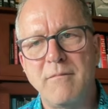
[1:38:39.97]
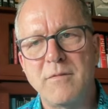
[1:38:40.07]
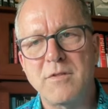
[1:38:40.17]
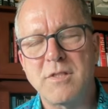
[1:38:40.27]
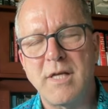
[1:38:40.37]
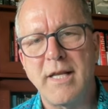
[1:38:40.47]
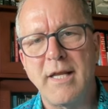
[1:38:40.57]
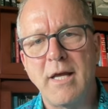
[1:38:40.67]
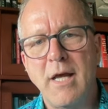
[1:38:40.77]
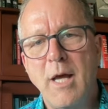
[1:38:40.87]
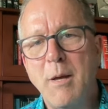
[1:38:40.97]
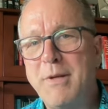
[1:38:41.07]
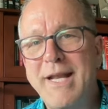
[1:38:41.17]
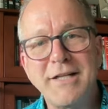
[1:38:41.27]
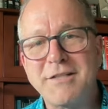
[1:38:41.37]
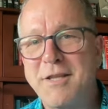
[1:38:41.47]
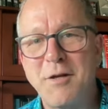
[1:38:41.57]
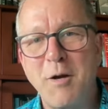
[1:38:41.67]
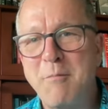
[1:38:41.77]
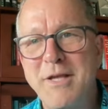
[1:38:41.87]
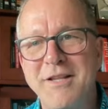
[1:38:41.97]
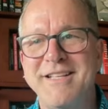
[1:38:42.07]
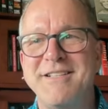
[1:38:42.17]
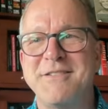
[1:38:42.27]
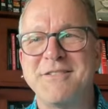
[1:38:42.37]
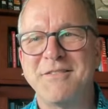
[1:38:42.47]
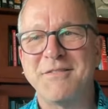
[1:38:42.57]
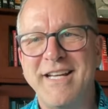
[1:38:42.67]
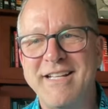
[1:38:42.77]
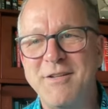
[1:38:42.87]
study, but actually there are millions of cases.